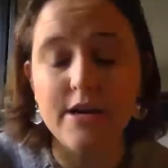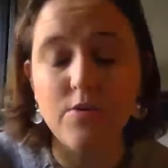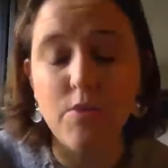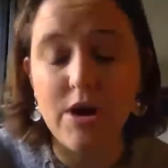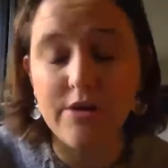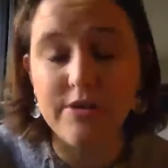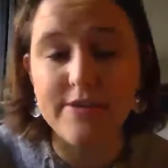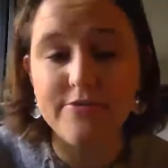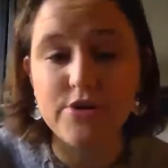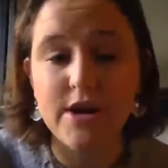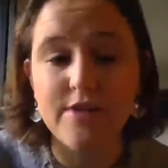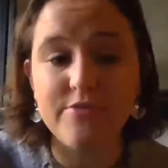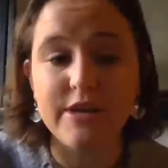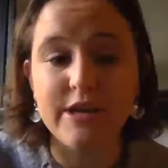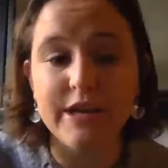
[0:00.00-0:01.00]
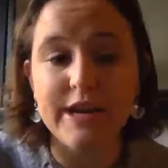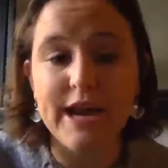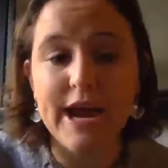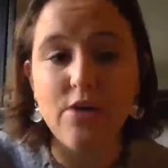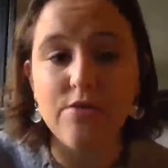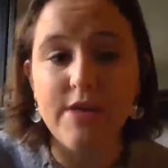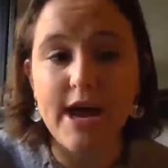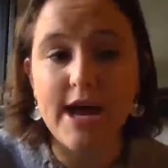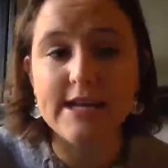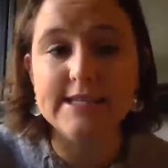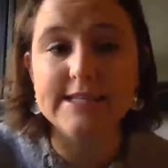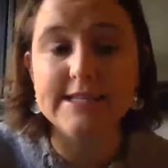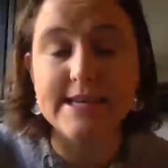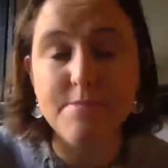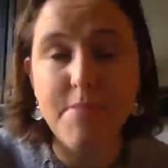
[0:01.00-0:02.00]
wildlife trafficking and how that
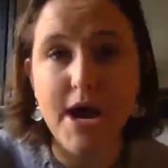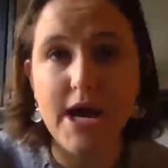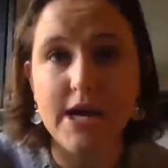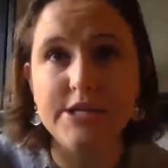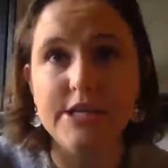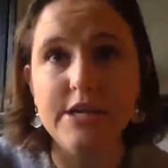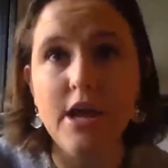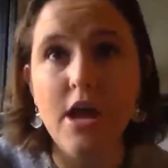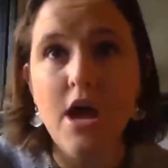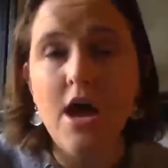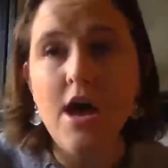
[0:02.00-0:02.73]
has impacted